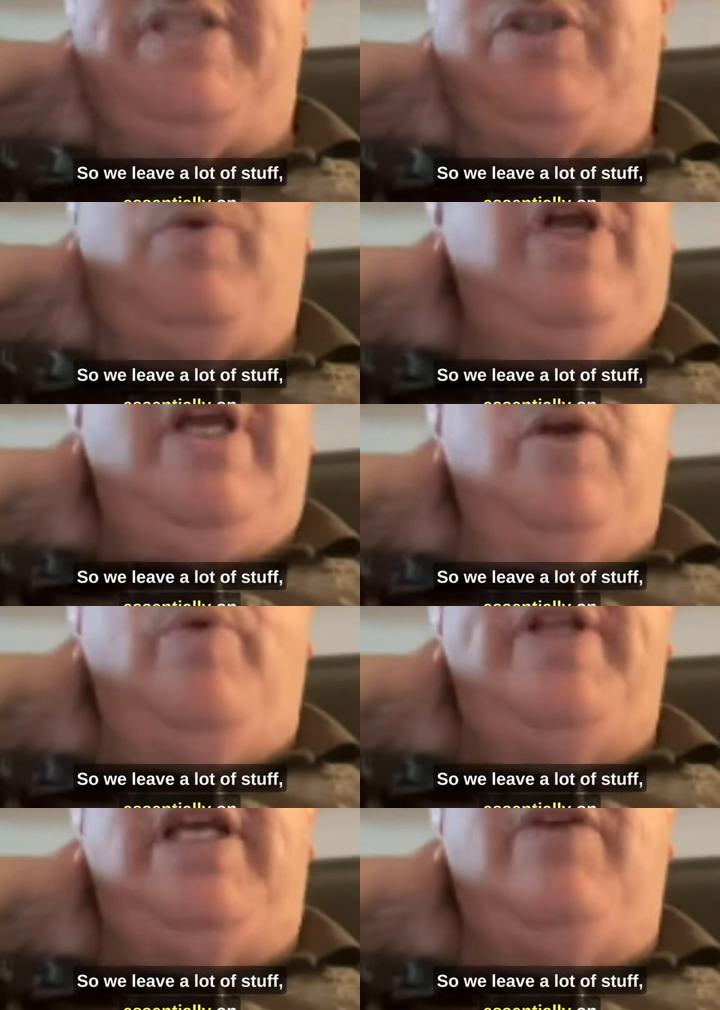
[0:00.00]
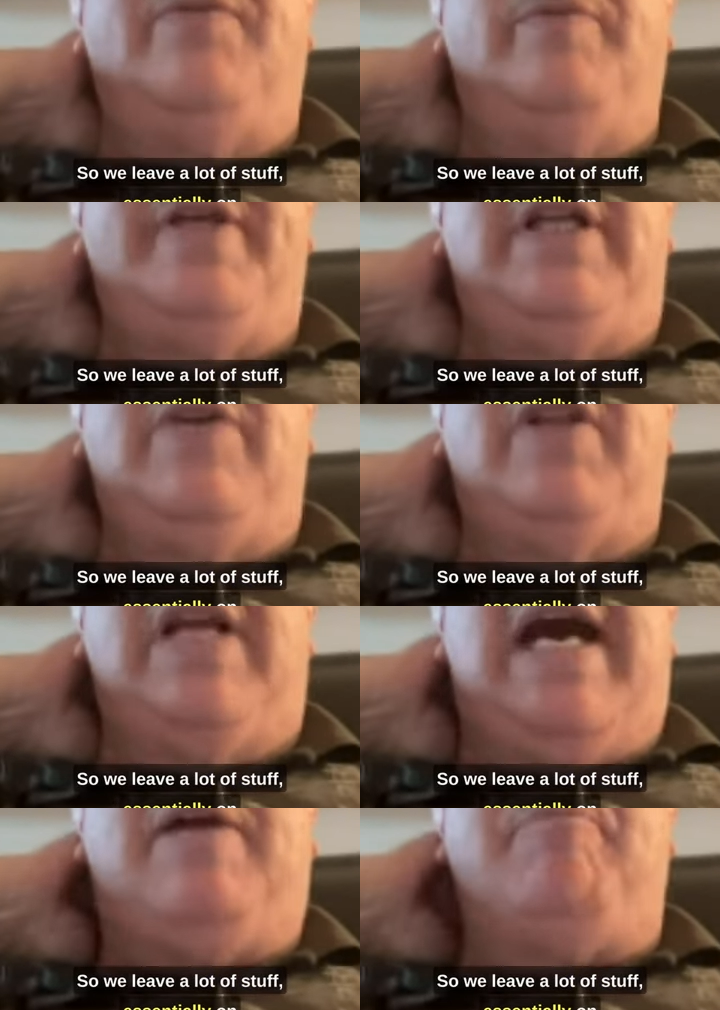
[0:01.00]
And so you know we leave we leave a
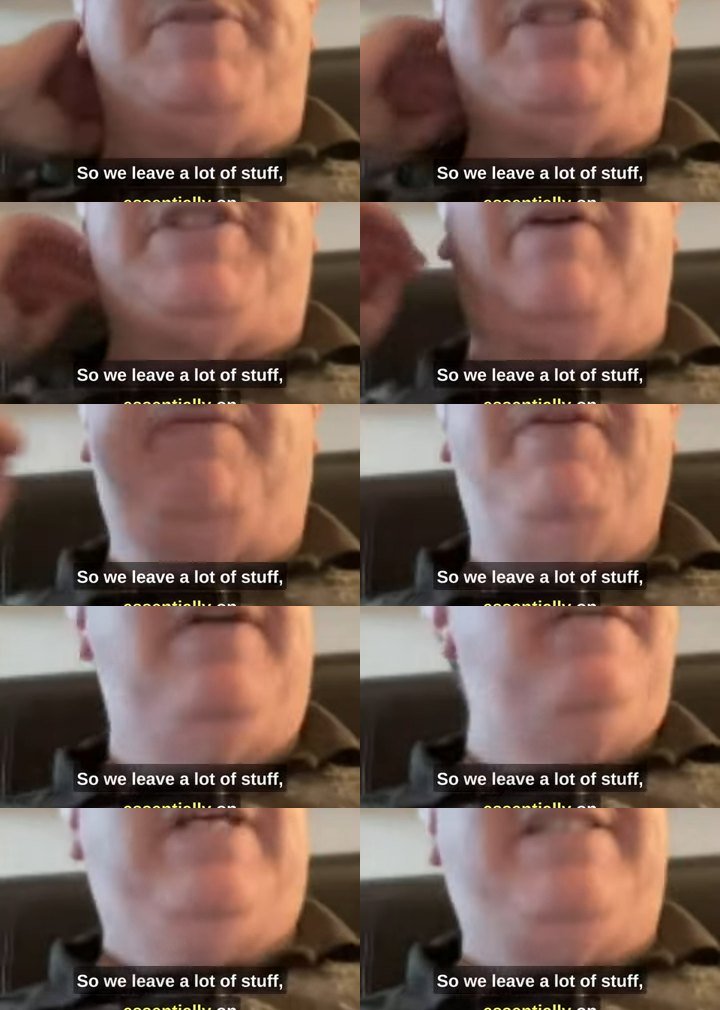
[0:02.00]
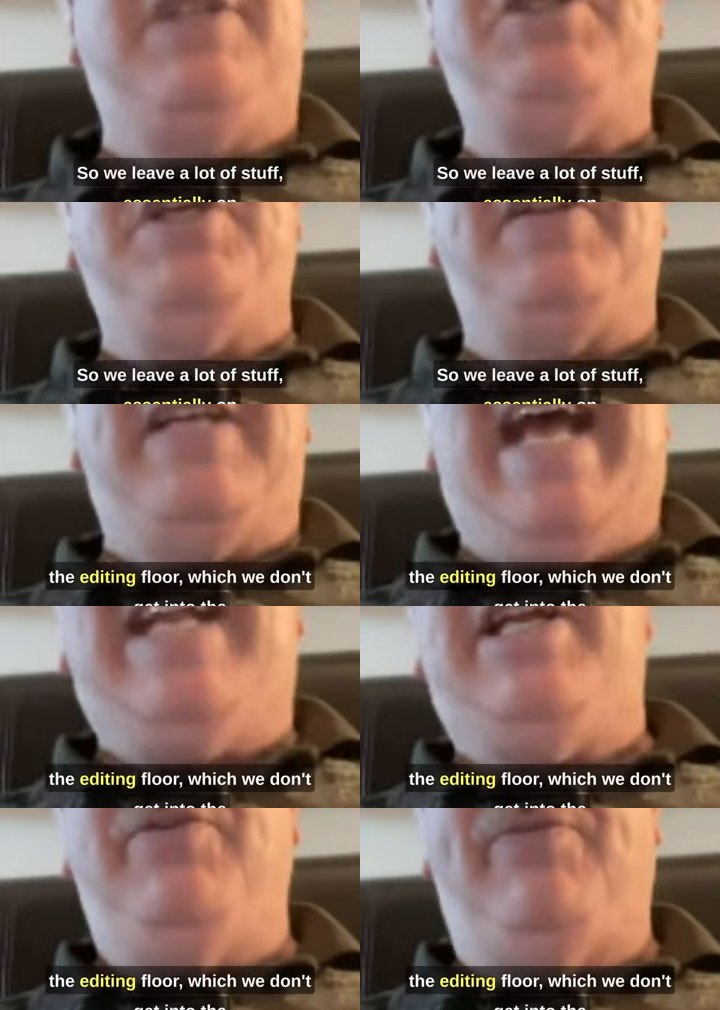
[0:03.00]
lot of stuff essentially on the
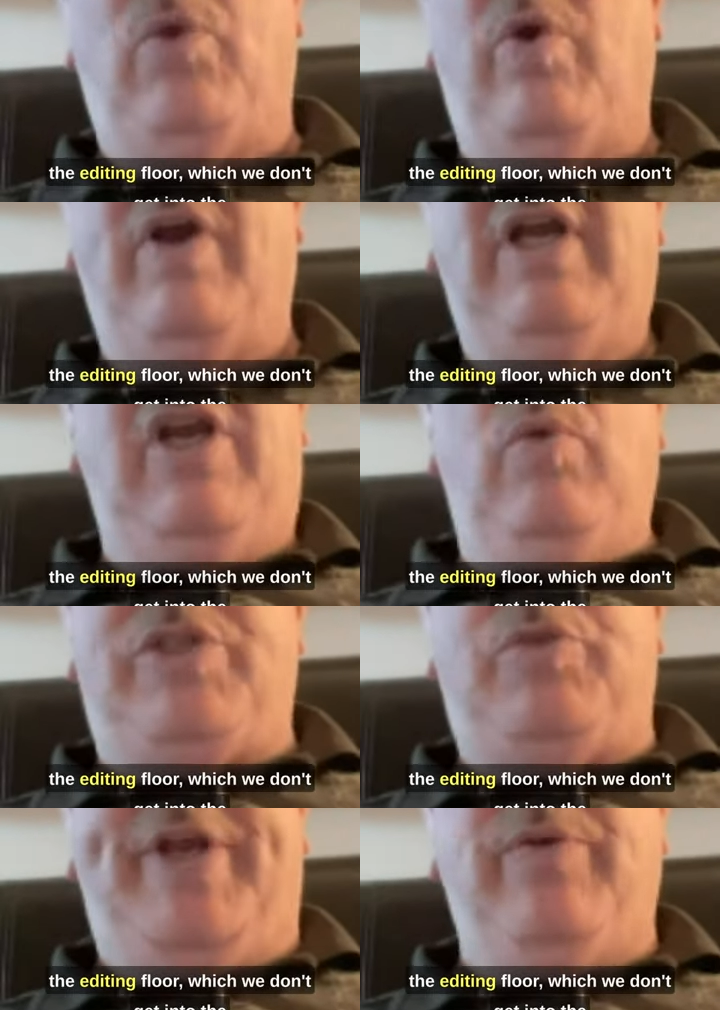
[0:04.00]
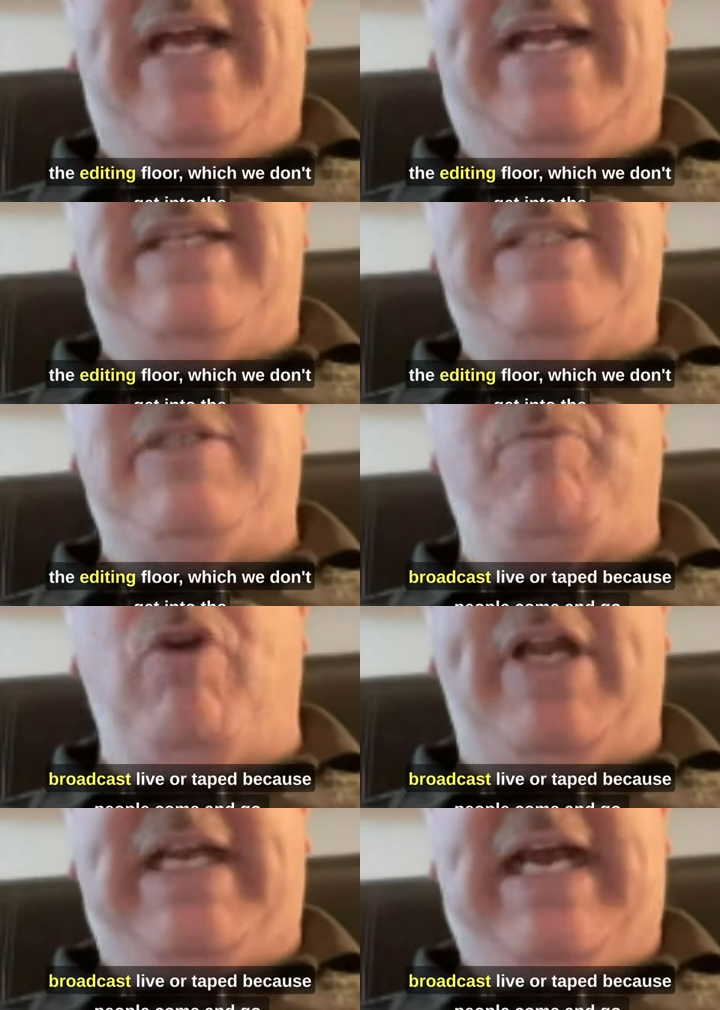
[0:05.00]
editing floor, which we don't get into the
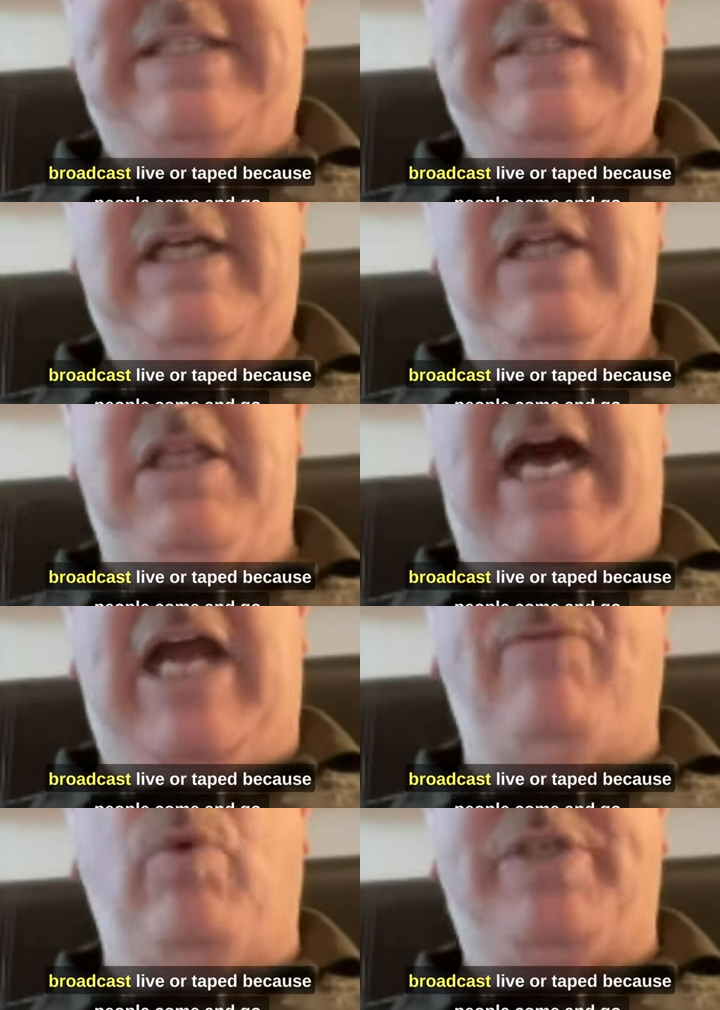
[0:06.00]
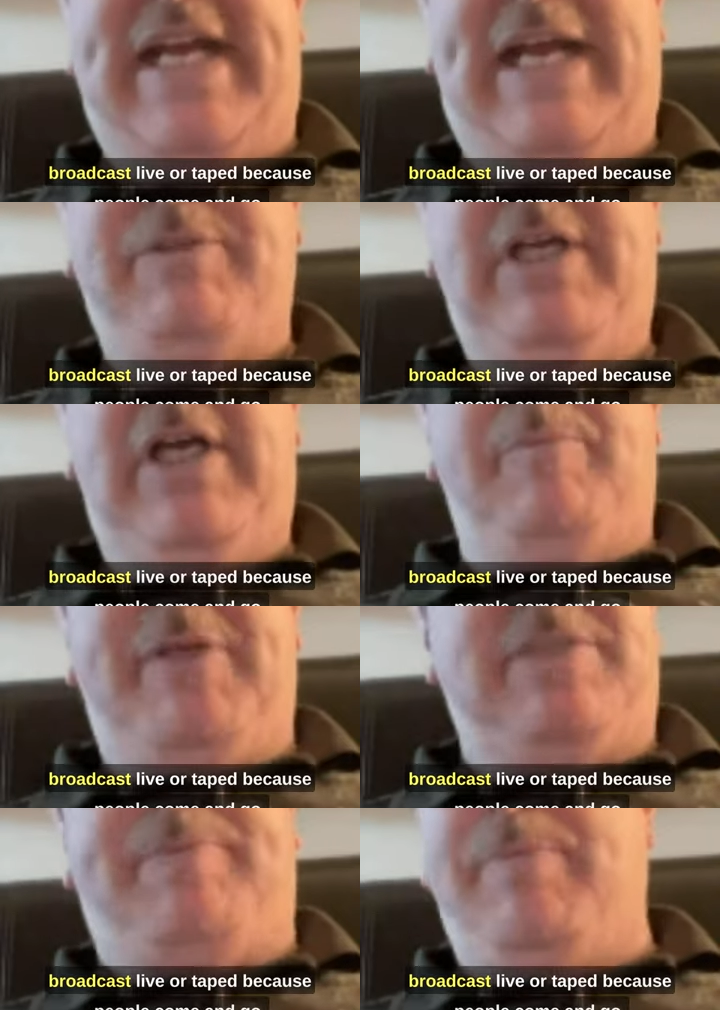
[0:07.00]
broadcast live or taped
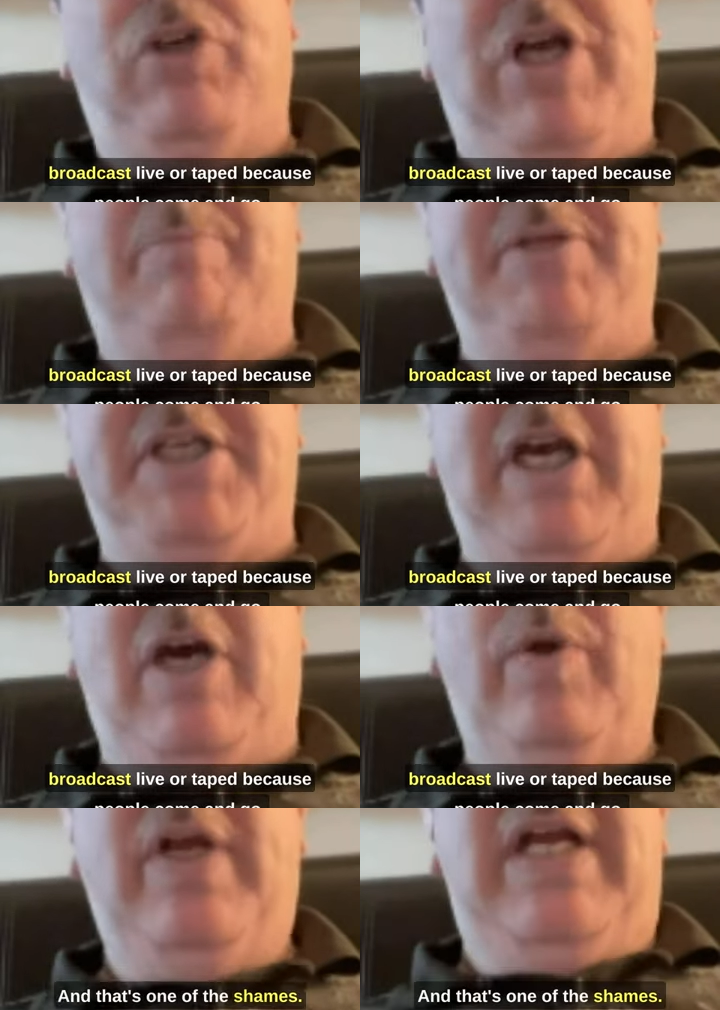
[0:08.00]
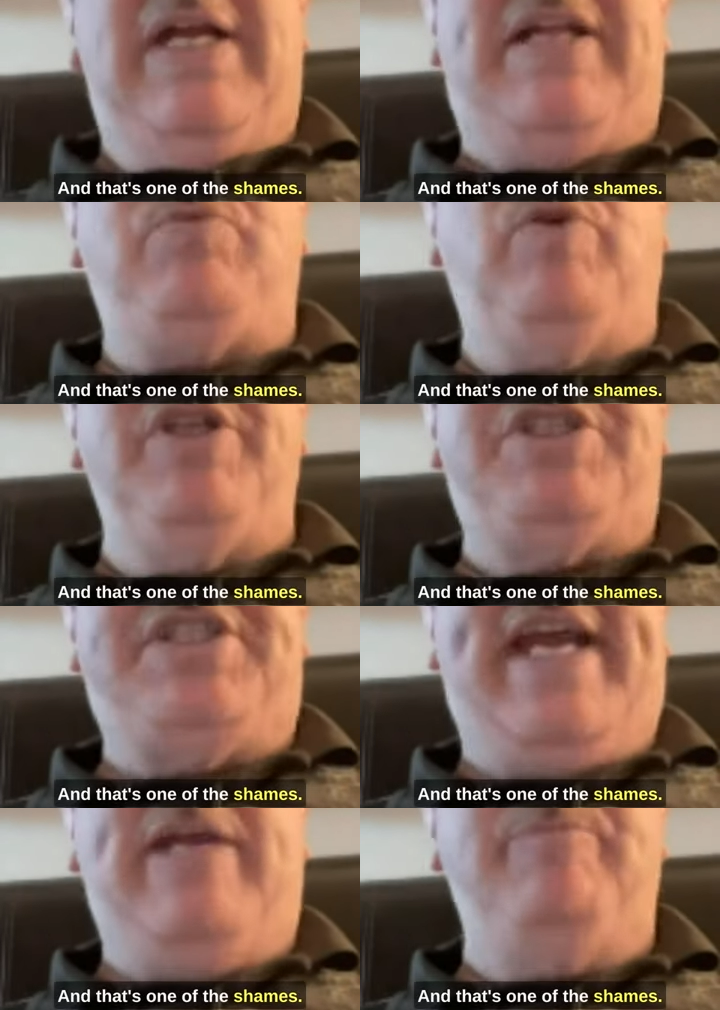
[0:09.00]
because people come and go, and that's one of the
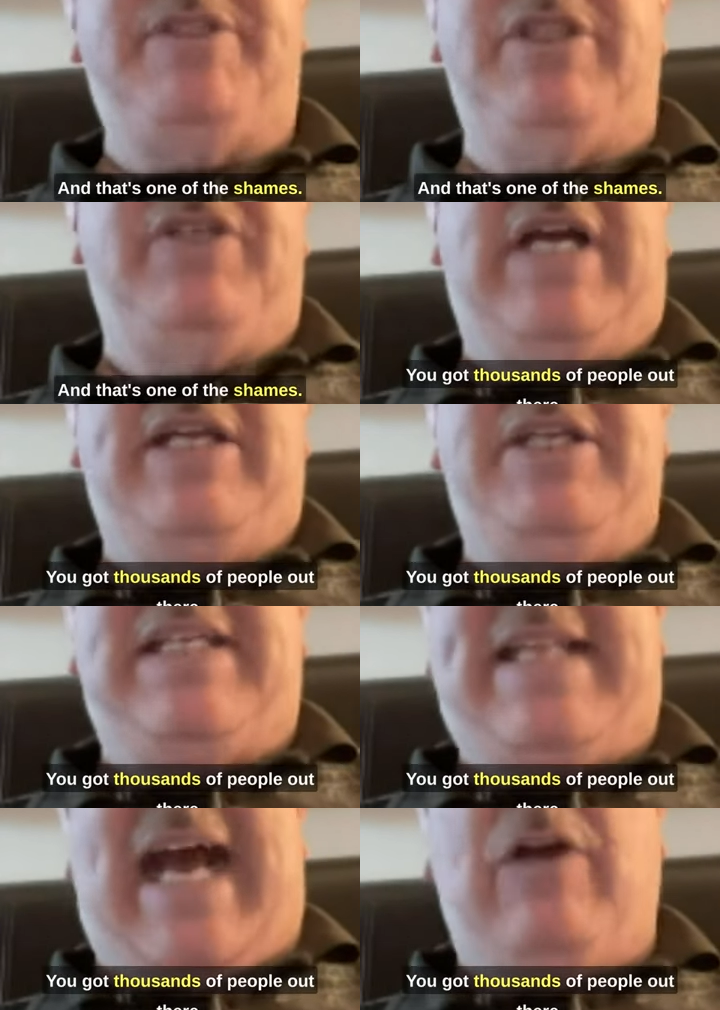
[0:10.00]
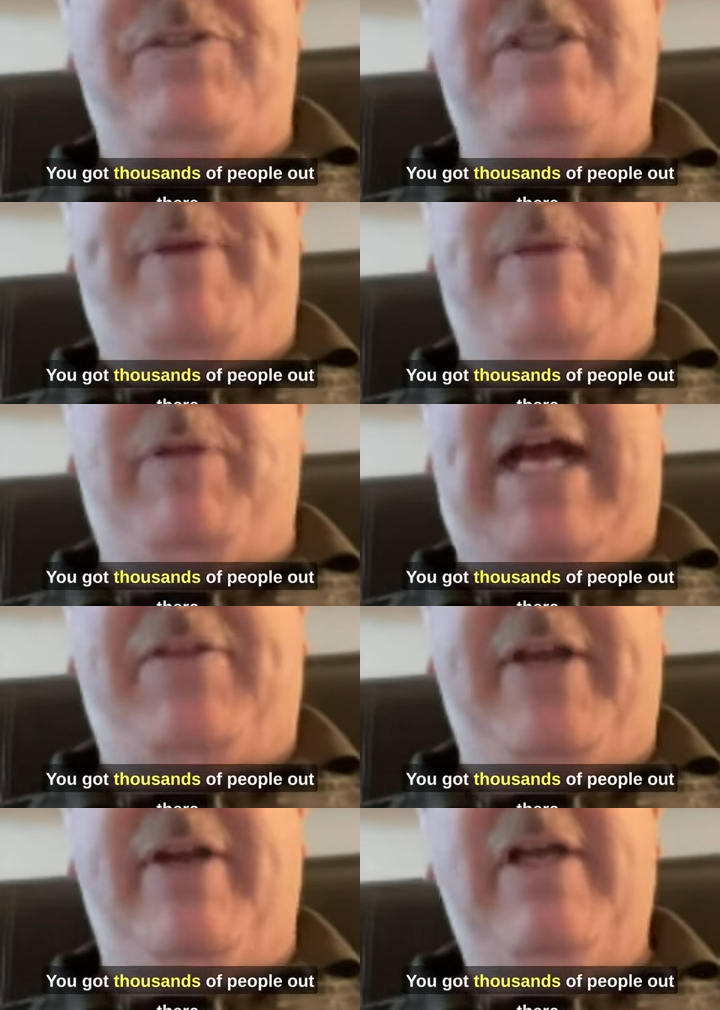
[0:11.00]
shames. You know you got you got thousands of people
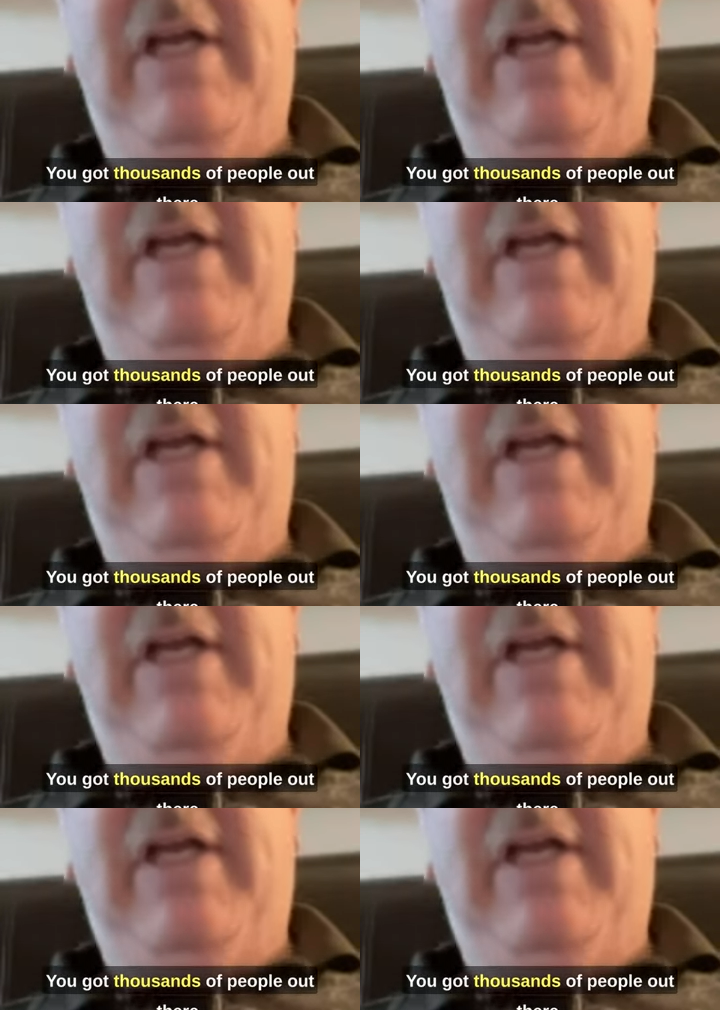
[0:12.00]
out there,